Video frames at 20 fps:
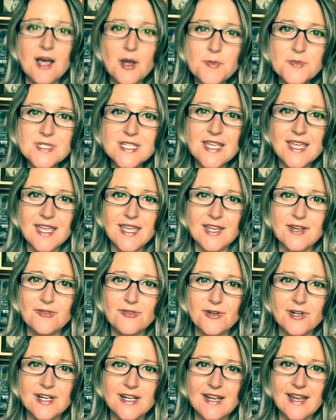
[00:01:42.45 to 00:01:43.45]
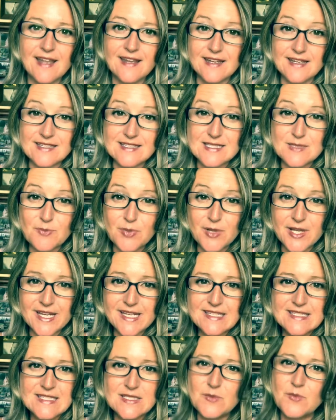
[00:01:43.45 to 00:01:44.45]
up to Avery and
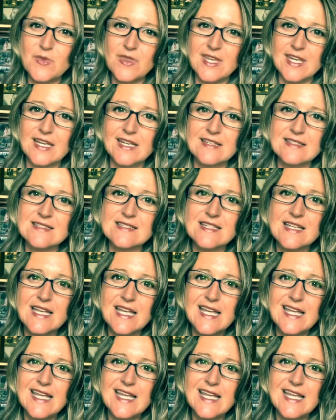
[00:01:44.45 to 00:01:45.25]
explains some things.